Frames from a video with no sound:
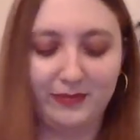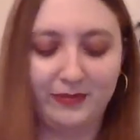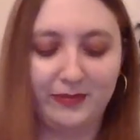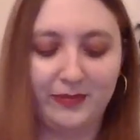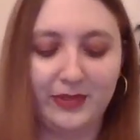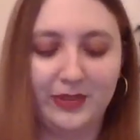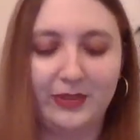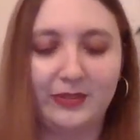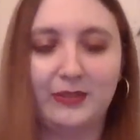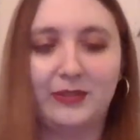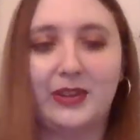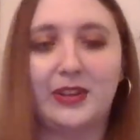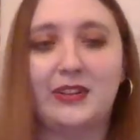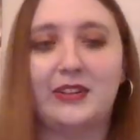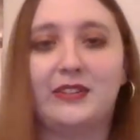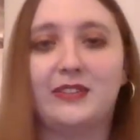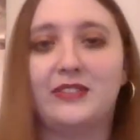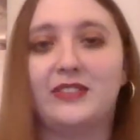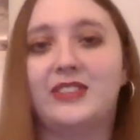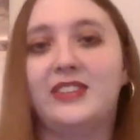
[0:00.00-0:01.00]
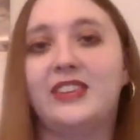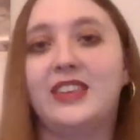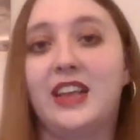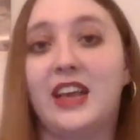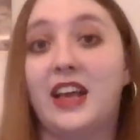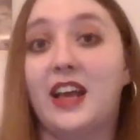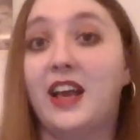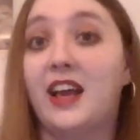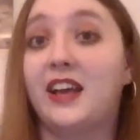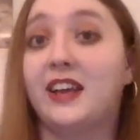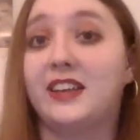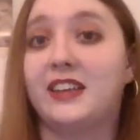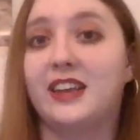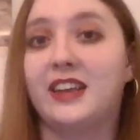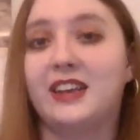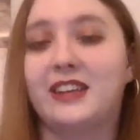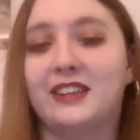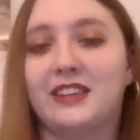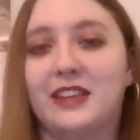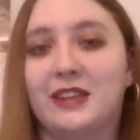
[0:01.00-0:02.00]
But well, yeah, I
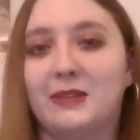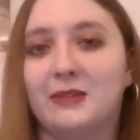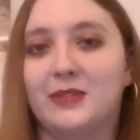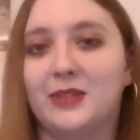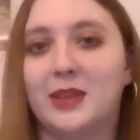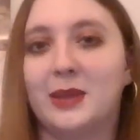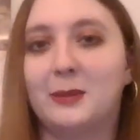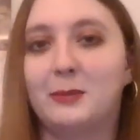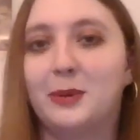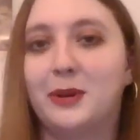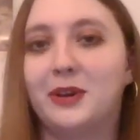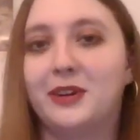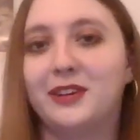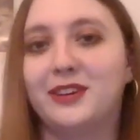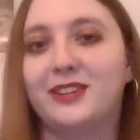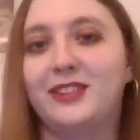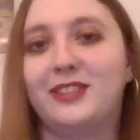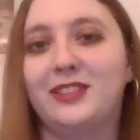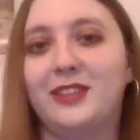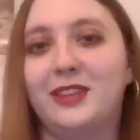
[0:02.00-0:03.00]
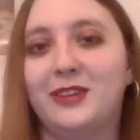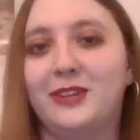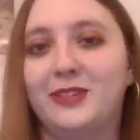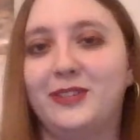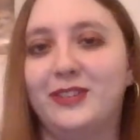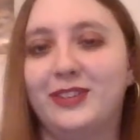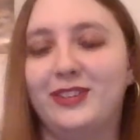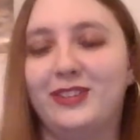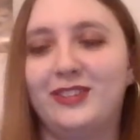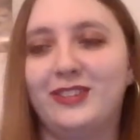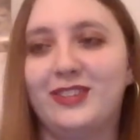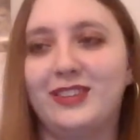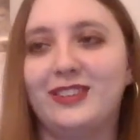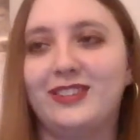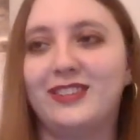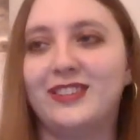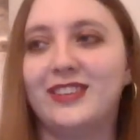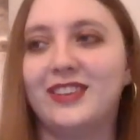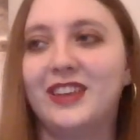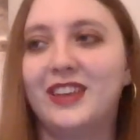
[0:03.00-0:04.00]
love that part though. It's
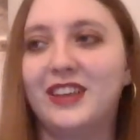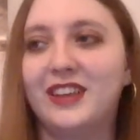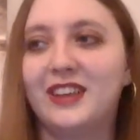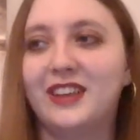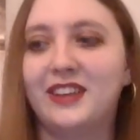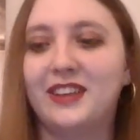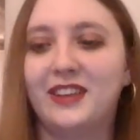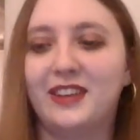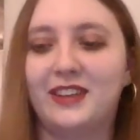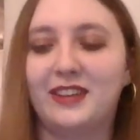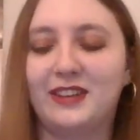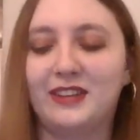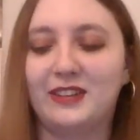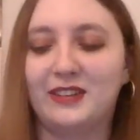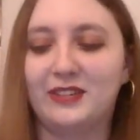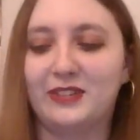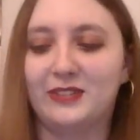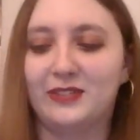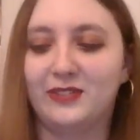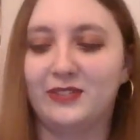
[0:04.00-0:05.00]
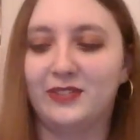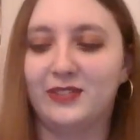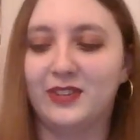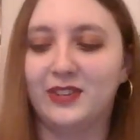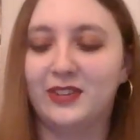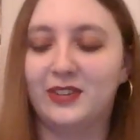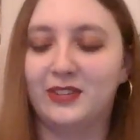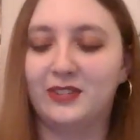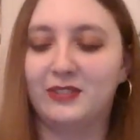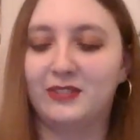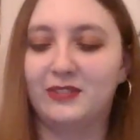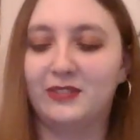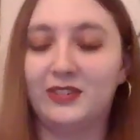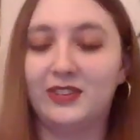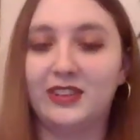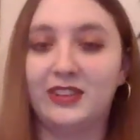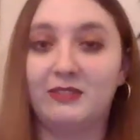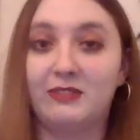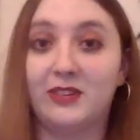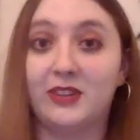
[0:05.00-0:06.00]
just
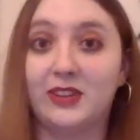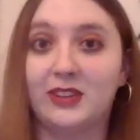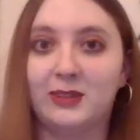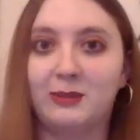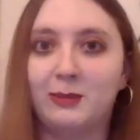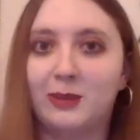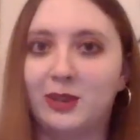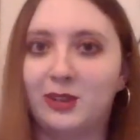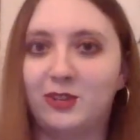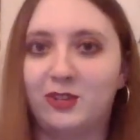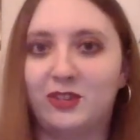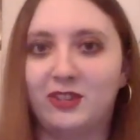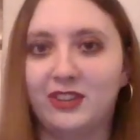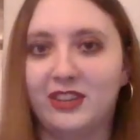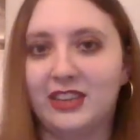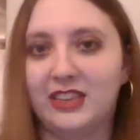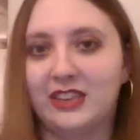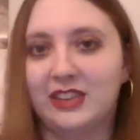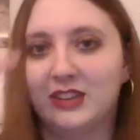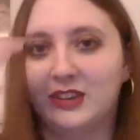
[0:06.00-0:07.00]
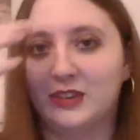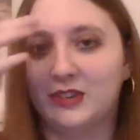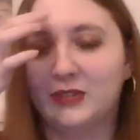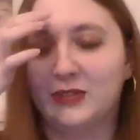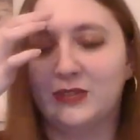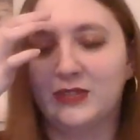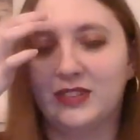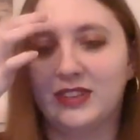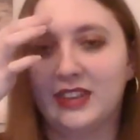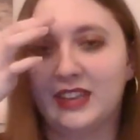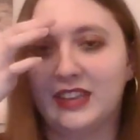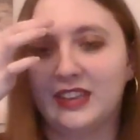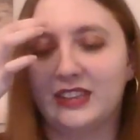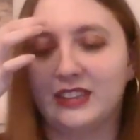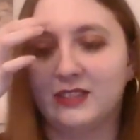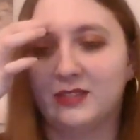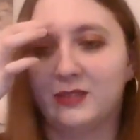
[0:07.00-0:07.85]
really funny, especially, you know, like